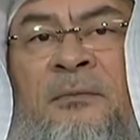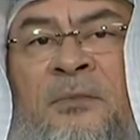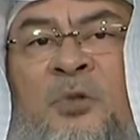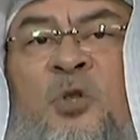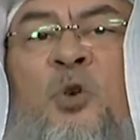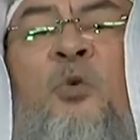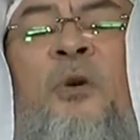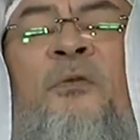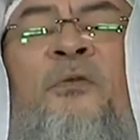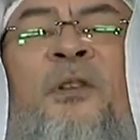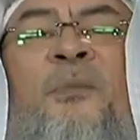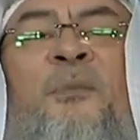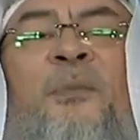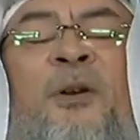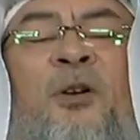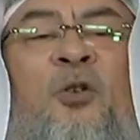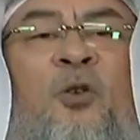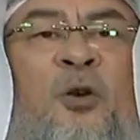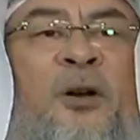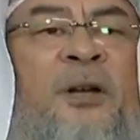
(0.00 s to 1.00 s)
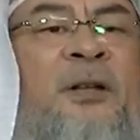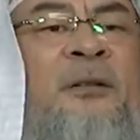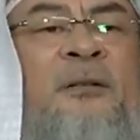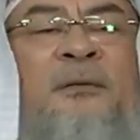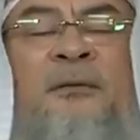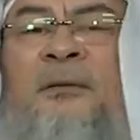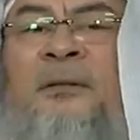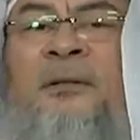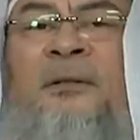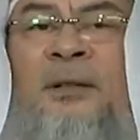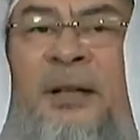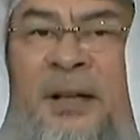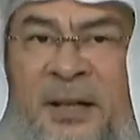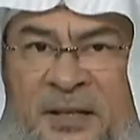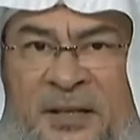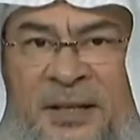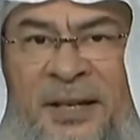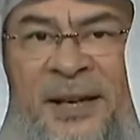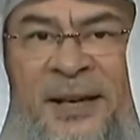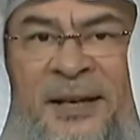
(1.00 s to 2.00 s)
So we flip a coin,
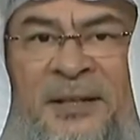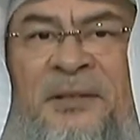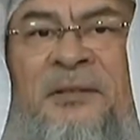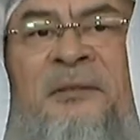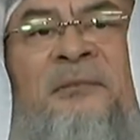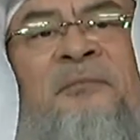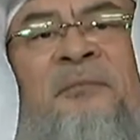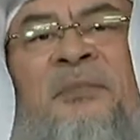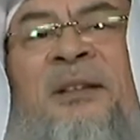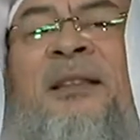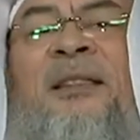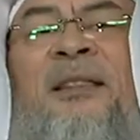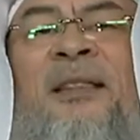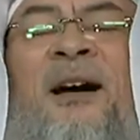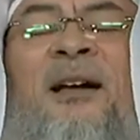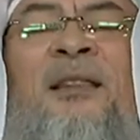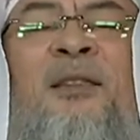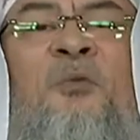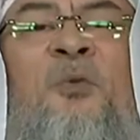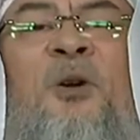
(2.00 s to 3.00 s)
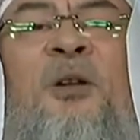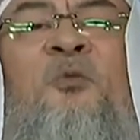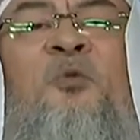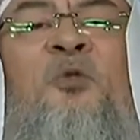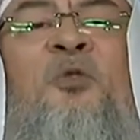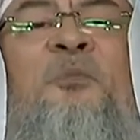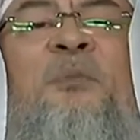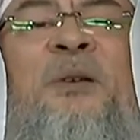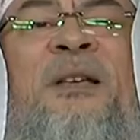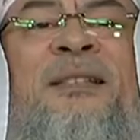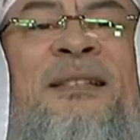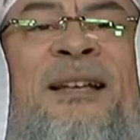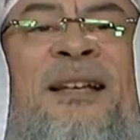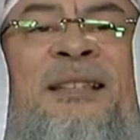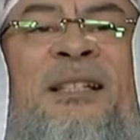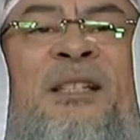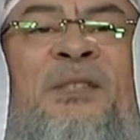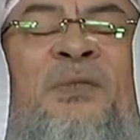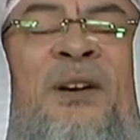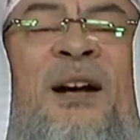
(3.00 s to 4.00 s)
it's his. The other one would be
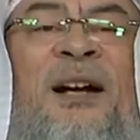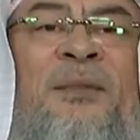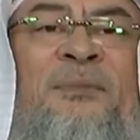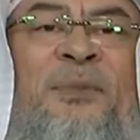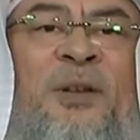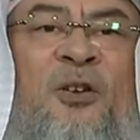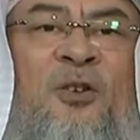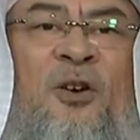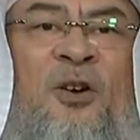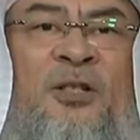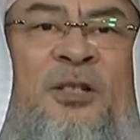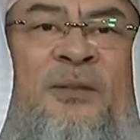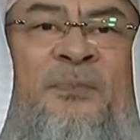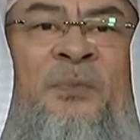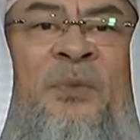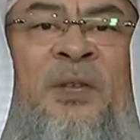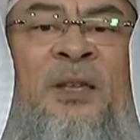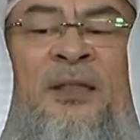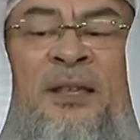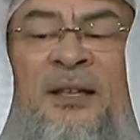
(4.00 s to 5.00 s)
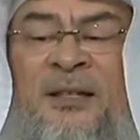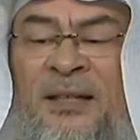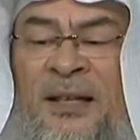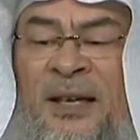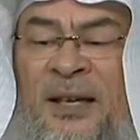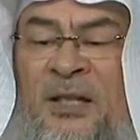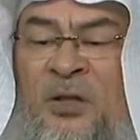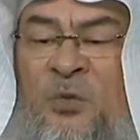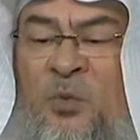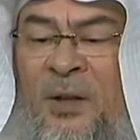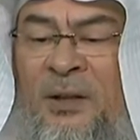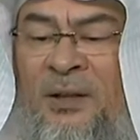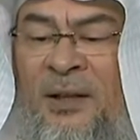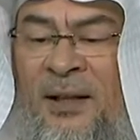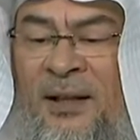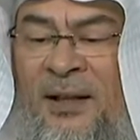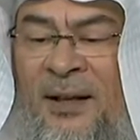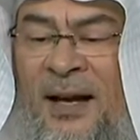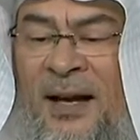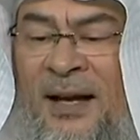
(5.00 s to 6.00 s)
satisfied because this is what
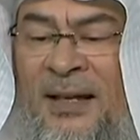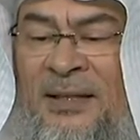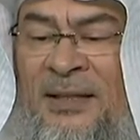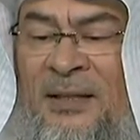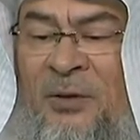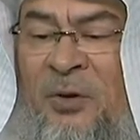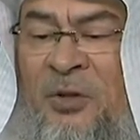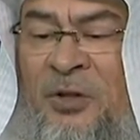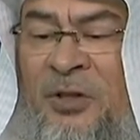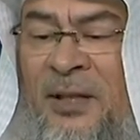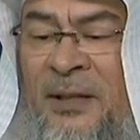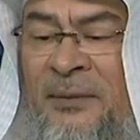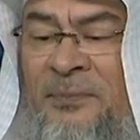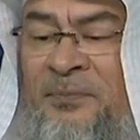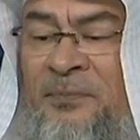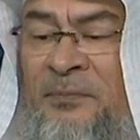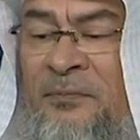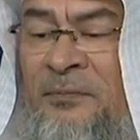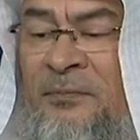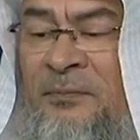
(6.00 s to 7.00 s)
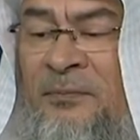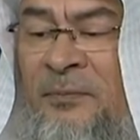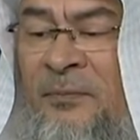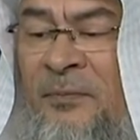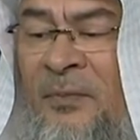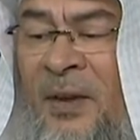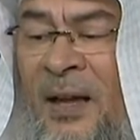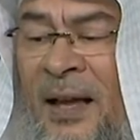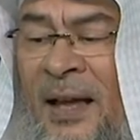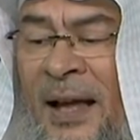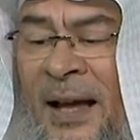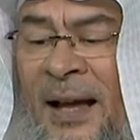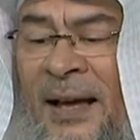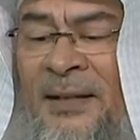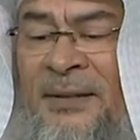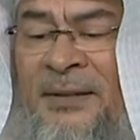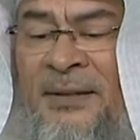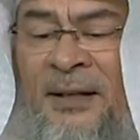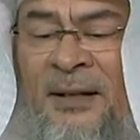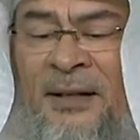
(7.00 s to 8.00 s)
Allah Azza wa Jal
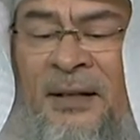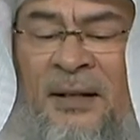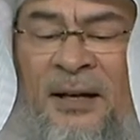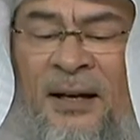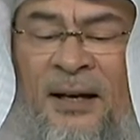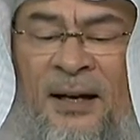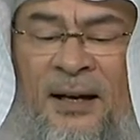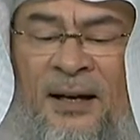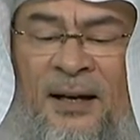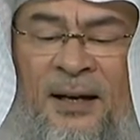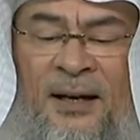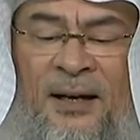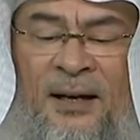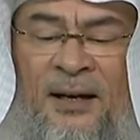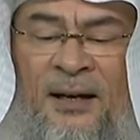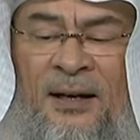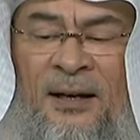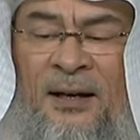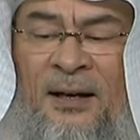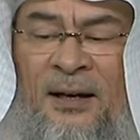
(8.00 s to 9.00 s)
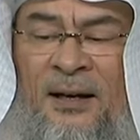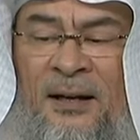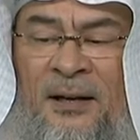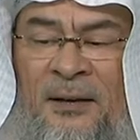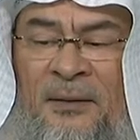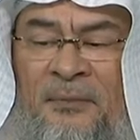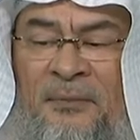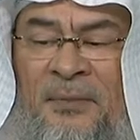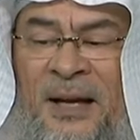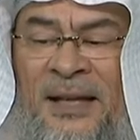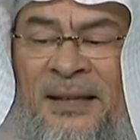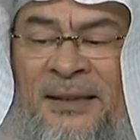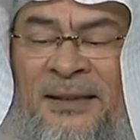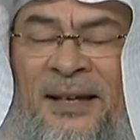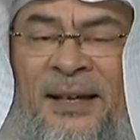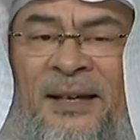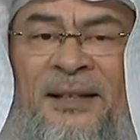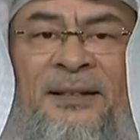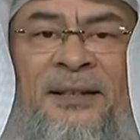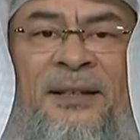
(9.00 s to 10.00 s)
has
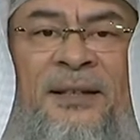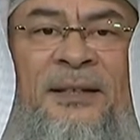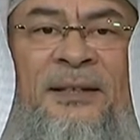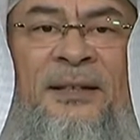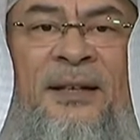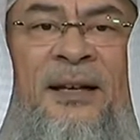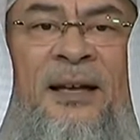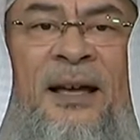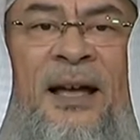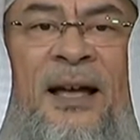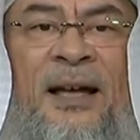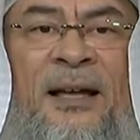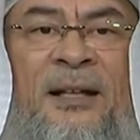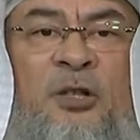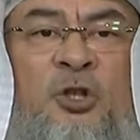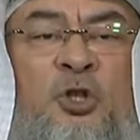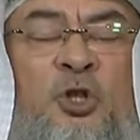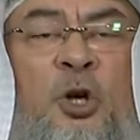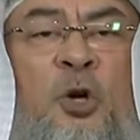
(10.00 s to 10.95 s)
mandated and